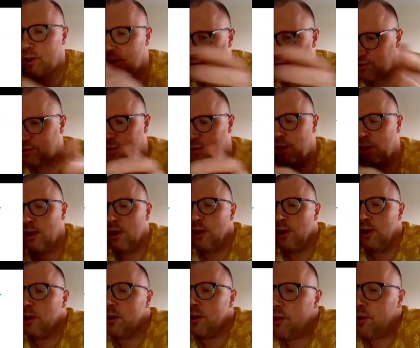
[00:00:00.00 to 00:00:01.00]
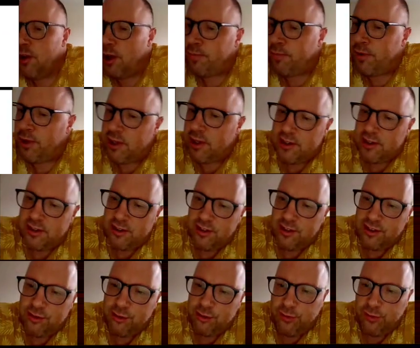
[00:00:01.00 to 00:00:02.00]
unless the
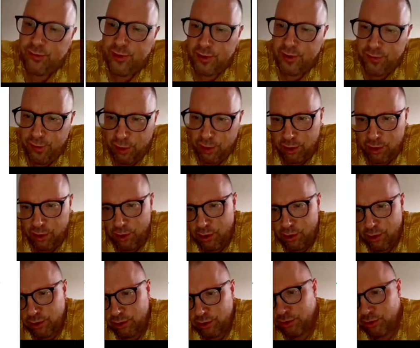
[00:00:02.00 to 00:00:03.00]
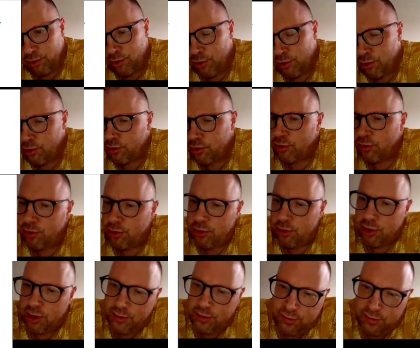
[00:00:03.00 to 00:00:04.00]
application is not fit for cloud, or
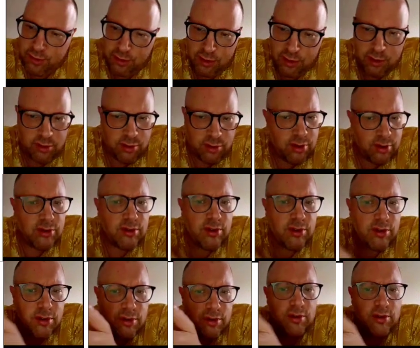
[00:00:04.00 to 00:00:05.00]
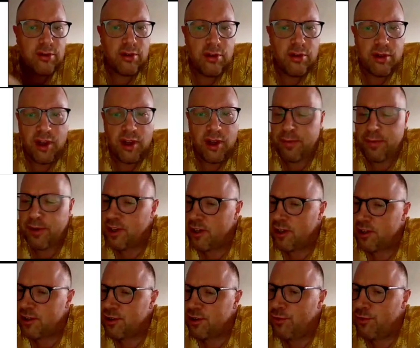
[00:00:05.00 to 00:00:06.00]
if the
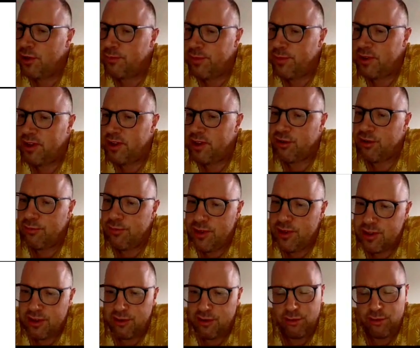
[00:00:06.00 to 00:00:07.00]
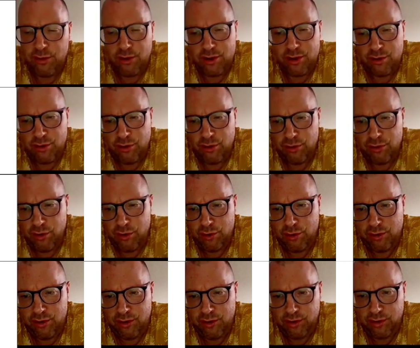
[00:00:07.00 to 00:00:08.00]
application will be decommissioned on a short
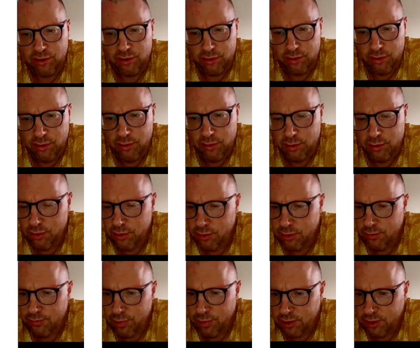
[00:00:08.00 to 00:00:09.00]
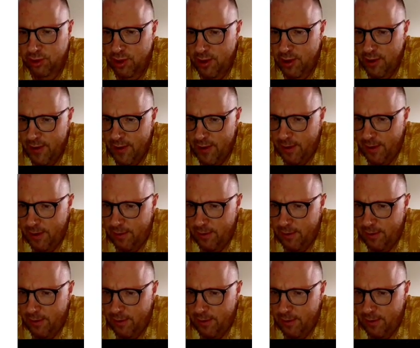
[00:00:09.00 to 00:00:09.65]
notice. But